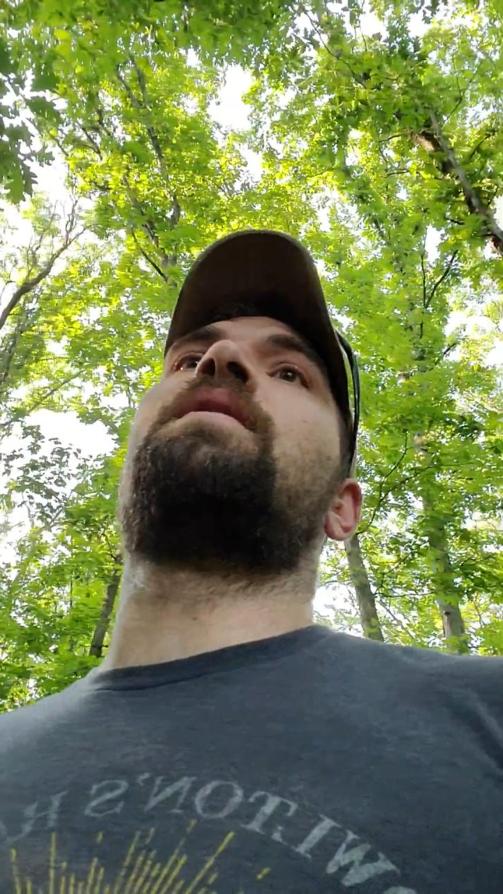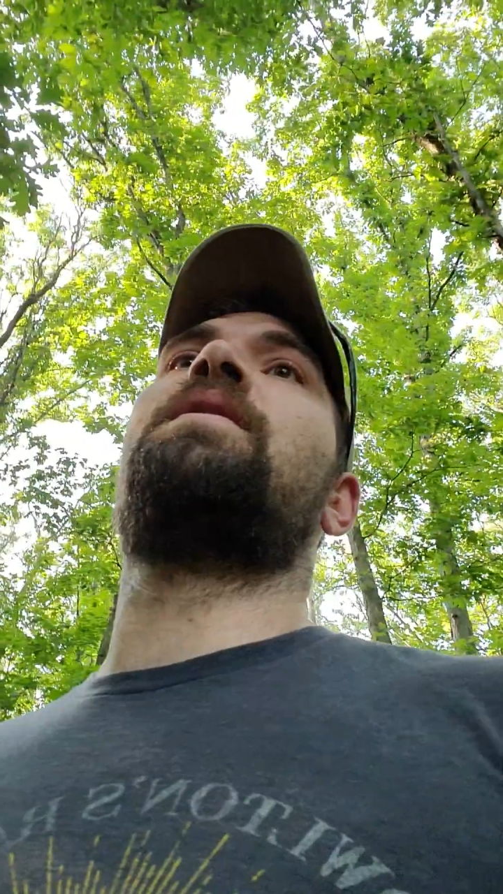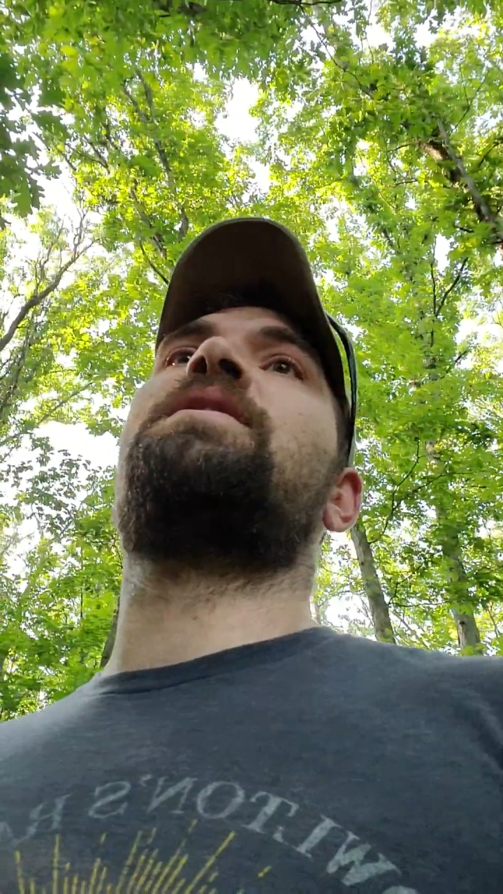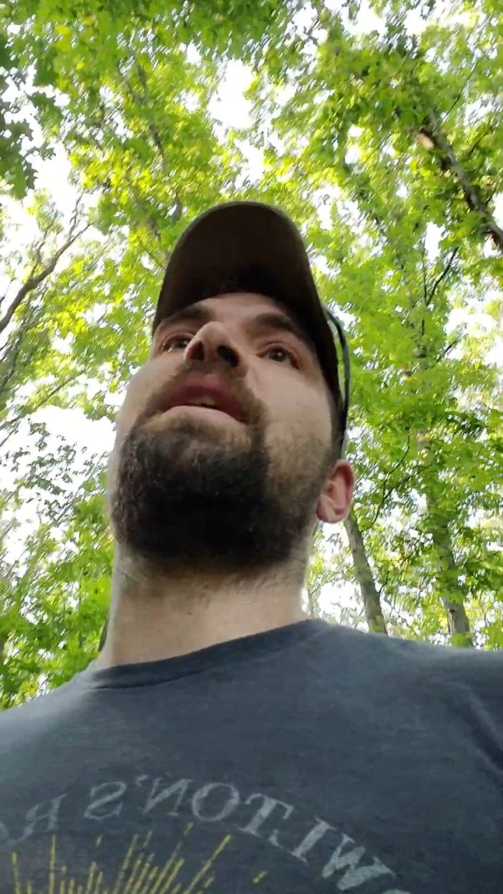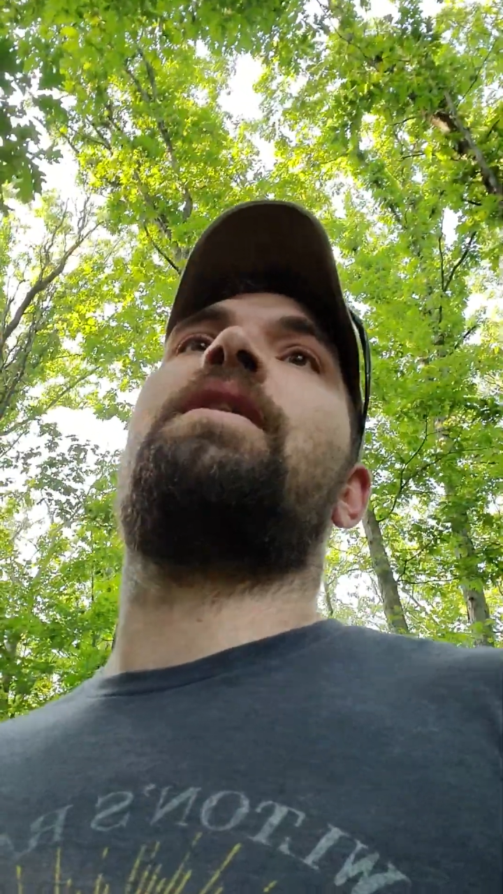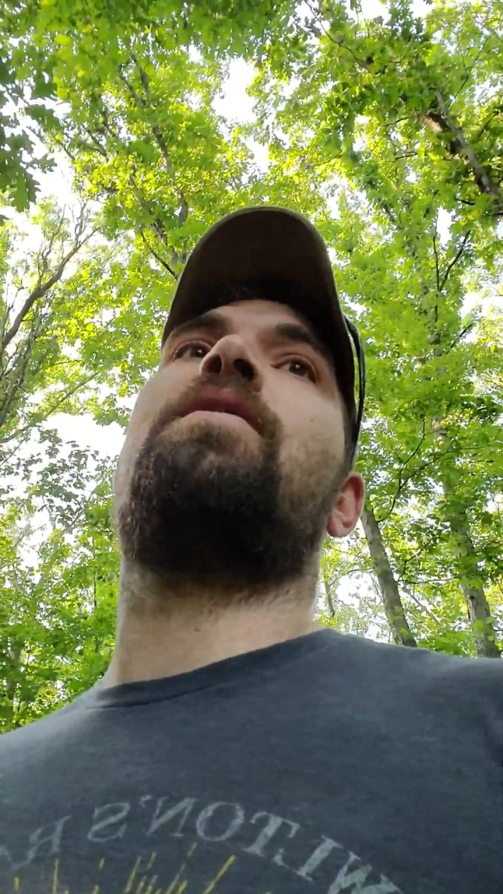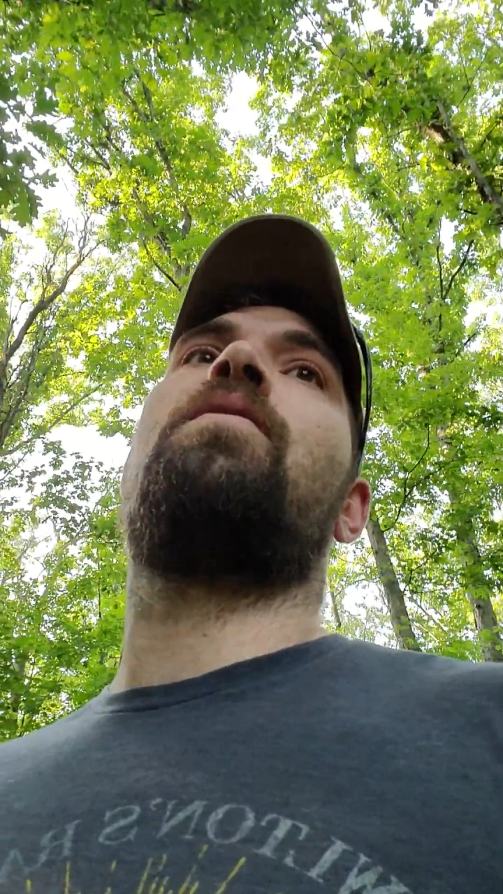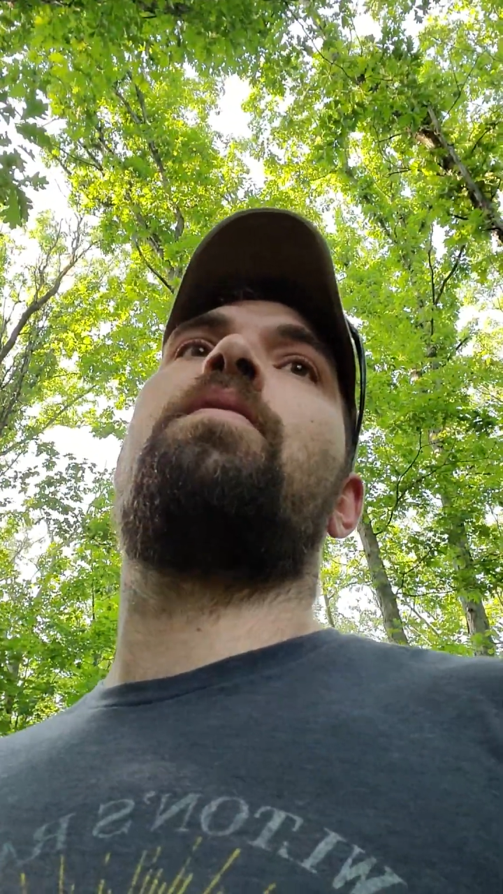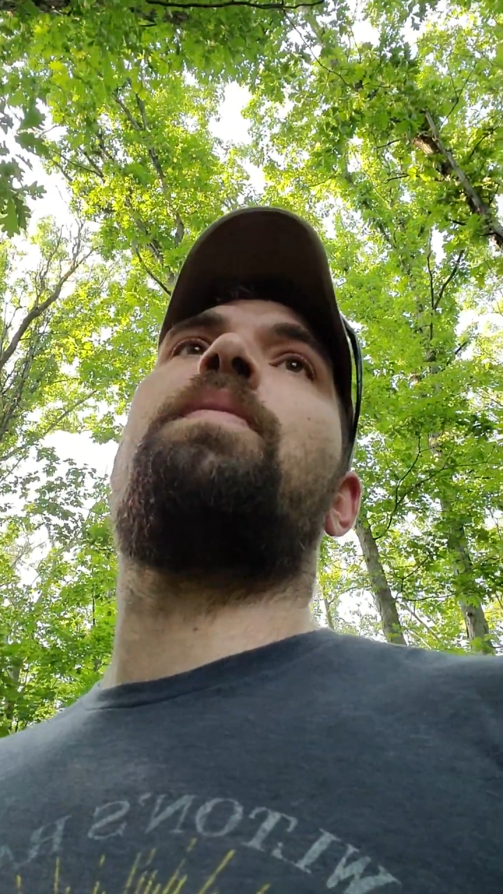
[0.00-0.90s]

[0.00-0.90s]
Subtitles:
center or